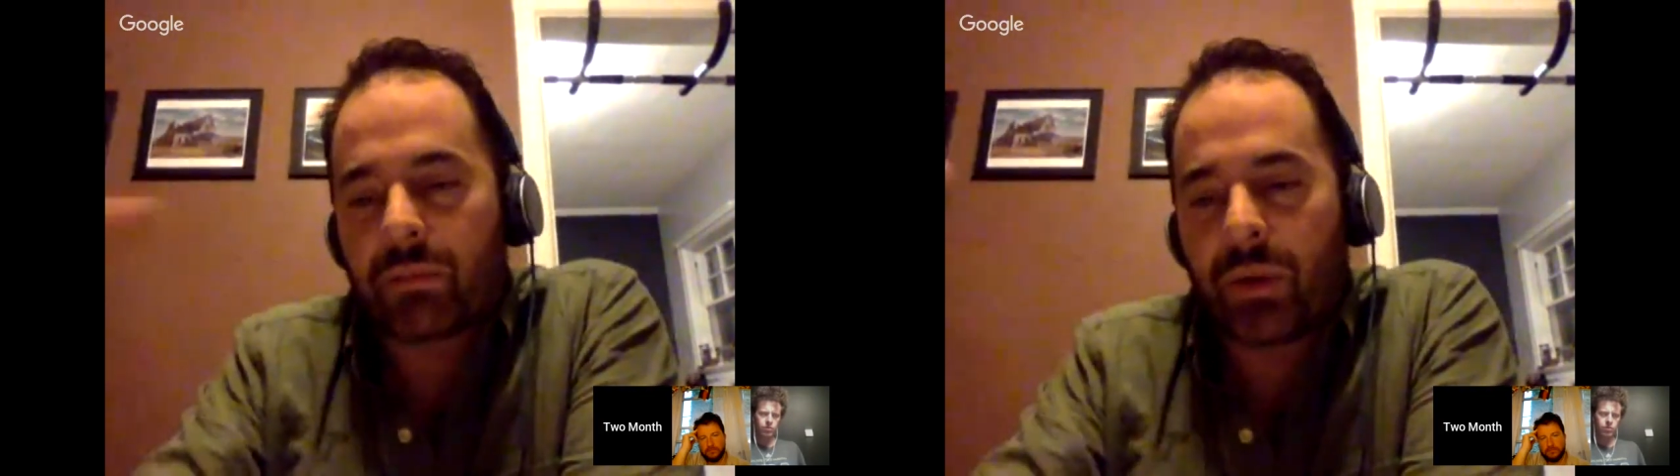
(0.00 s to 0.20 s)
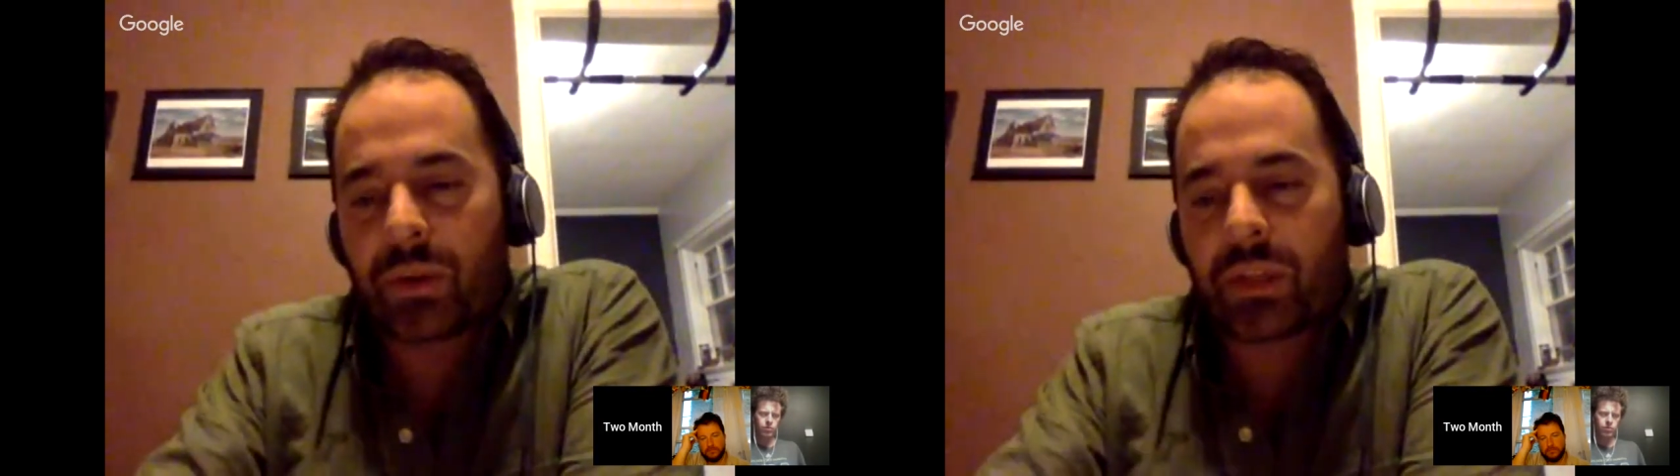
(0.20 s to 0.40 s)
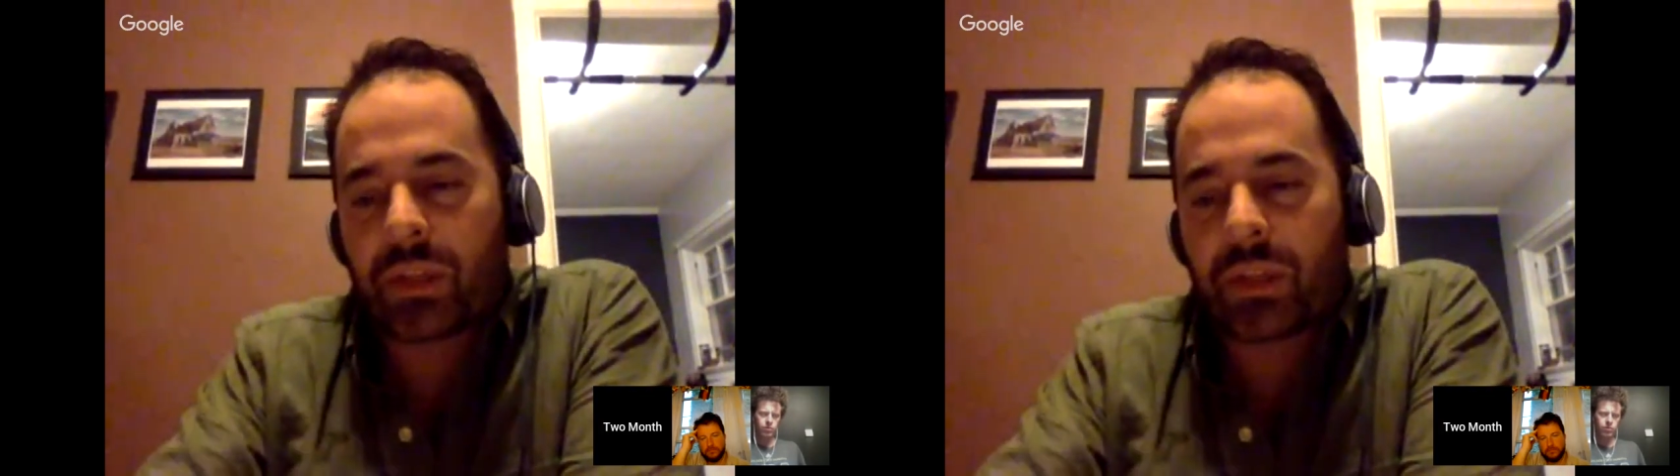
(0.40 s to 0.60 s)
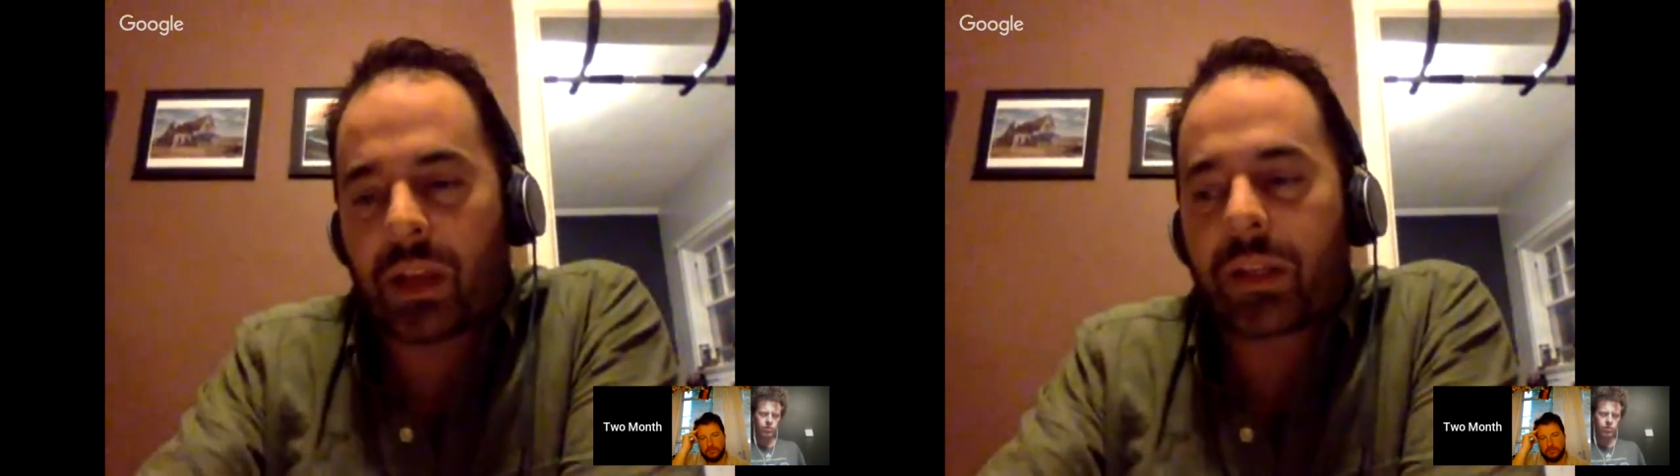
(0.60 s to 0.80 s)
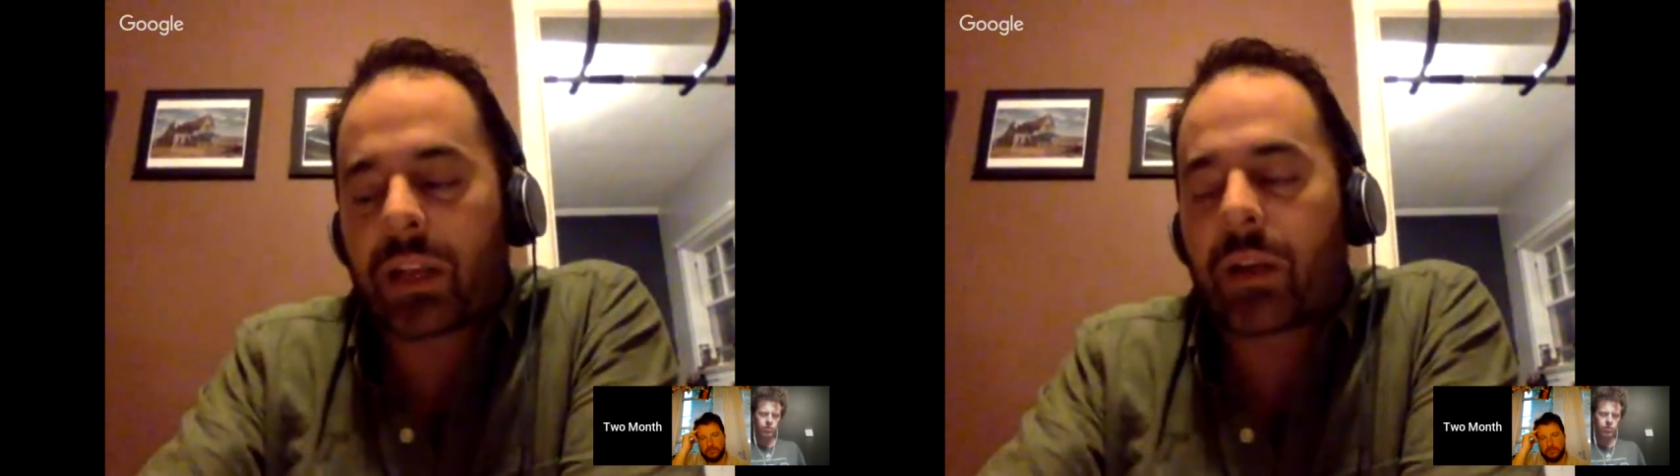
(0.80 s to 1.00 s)
the most
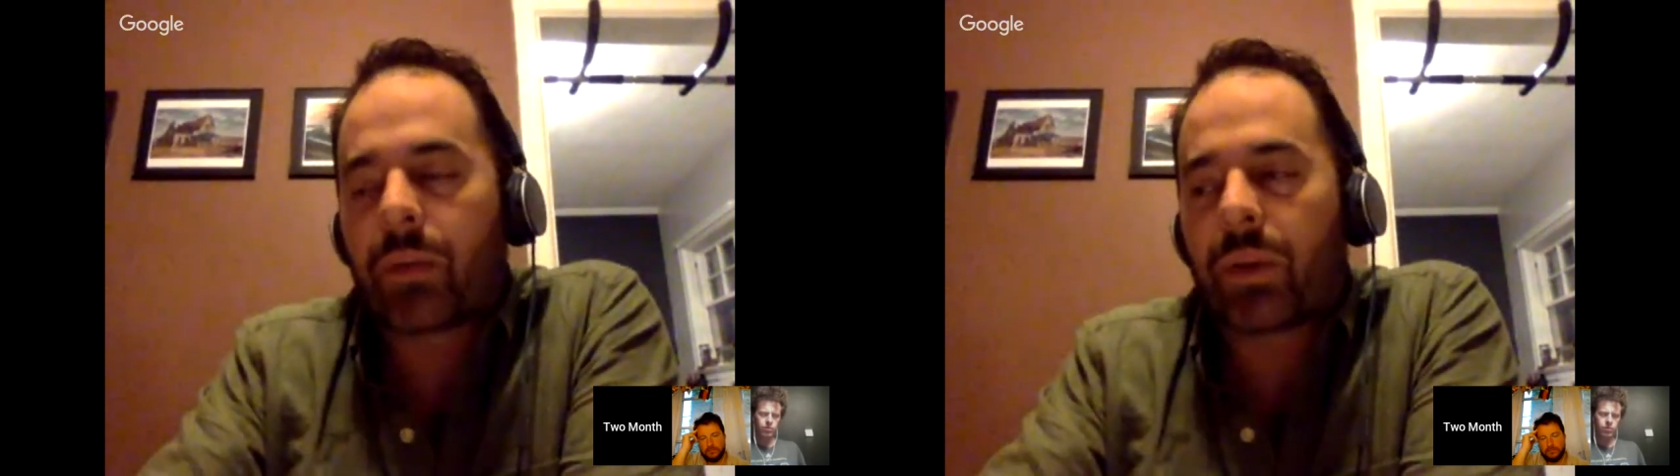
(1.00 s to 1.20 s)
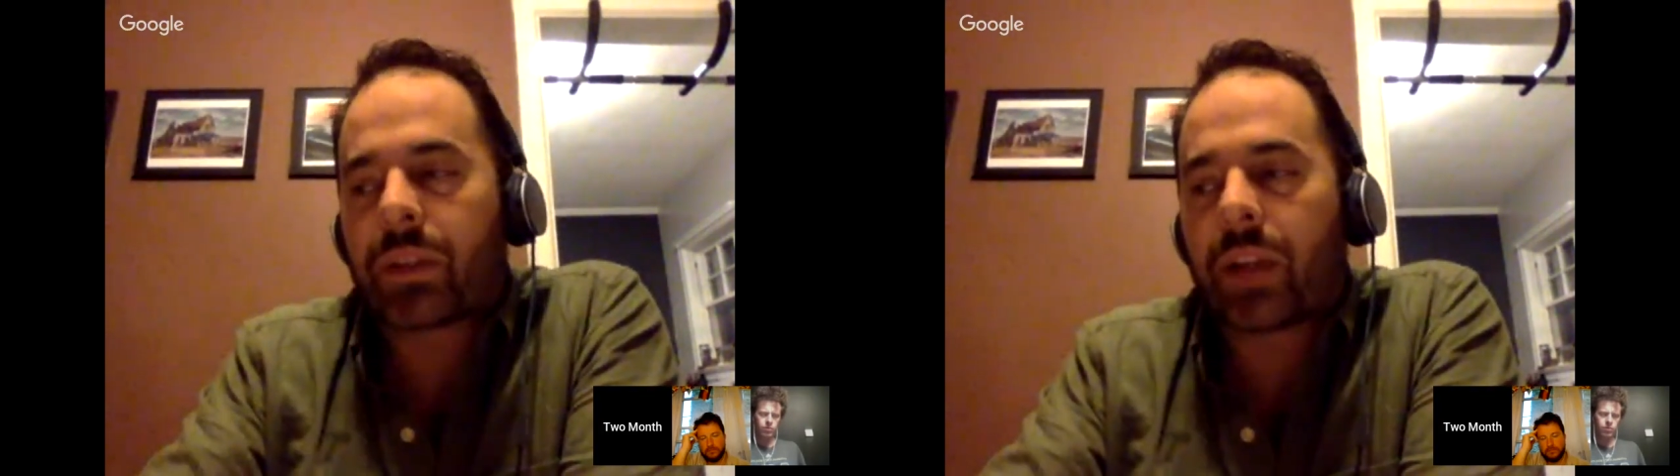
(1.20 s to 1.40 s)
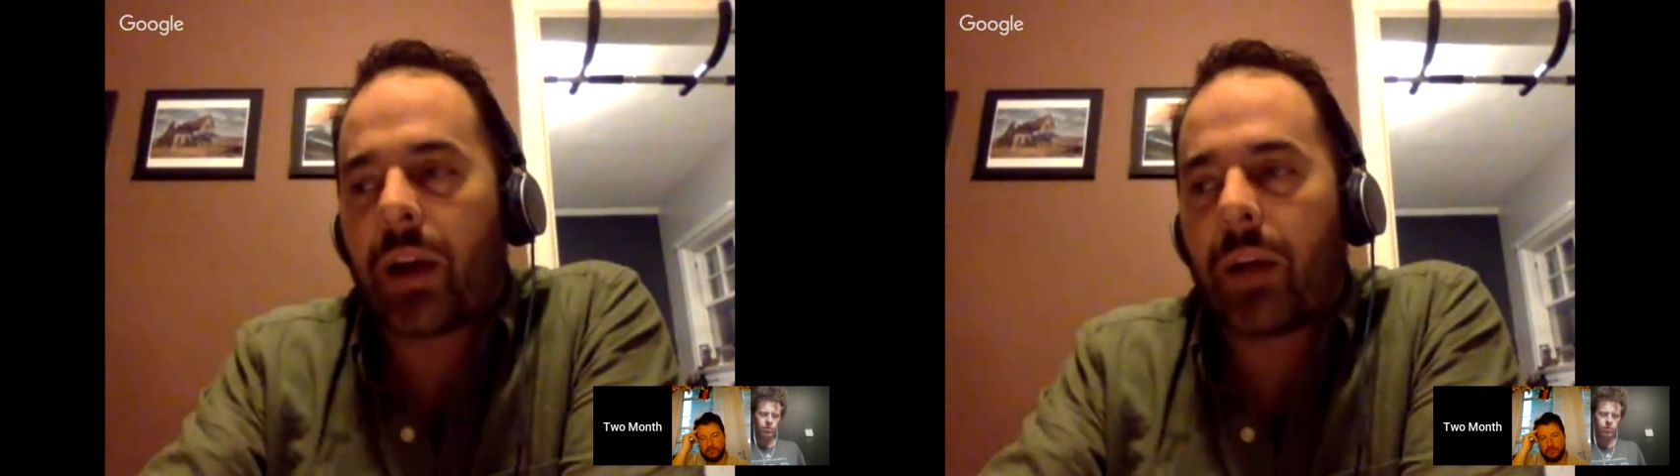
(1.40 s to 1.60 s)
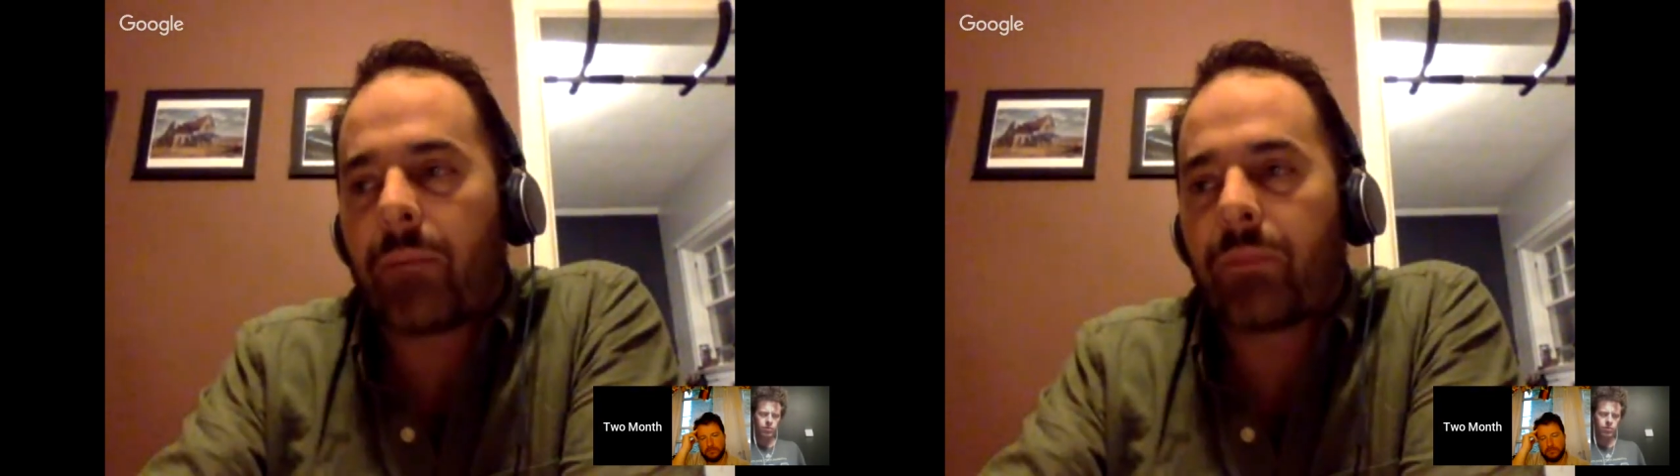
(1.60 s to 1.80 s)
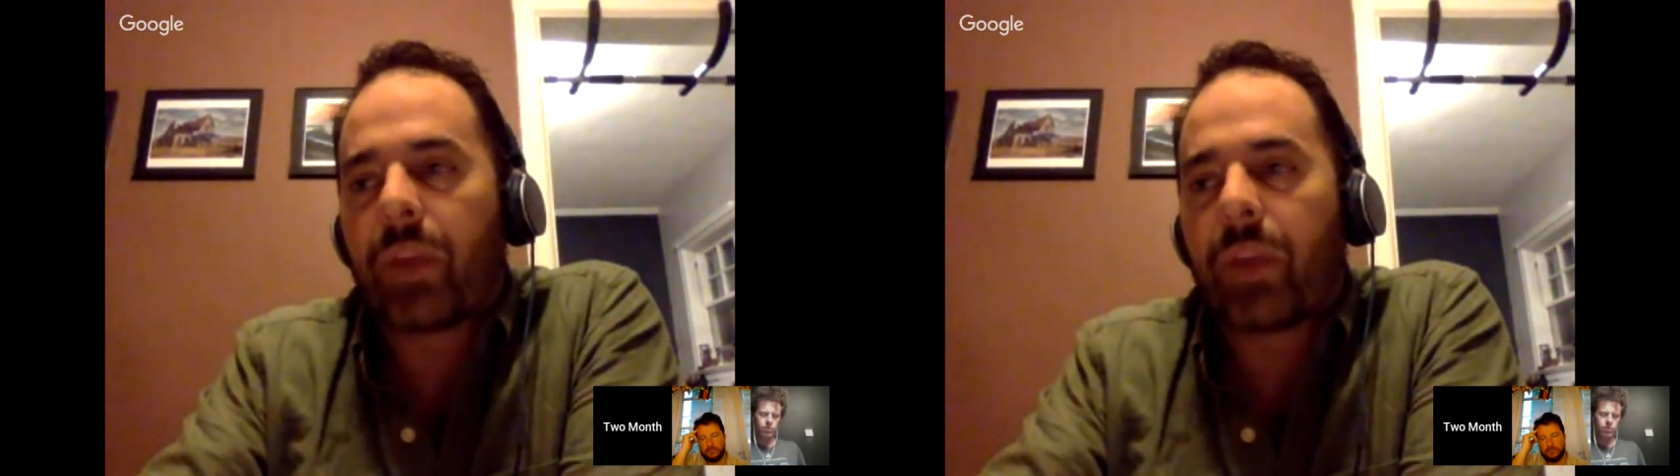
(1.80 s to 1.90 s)
interesting, was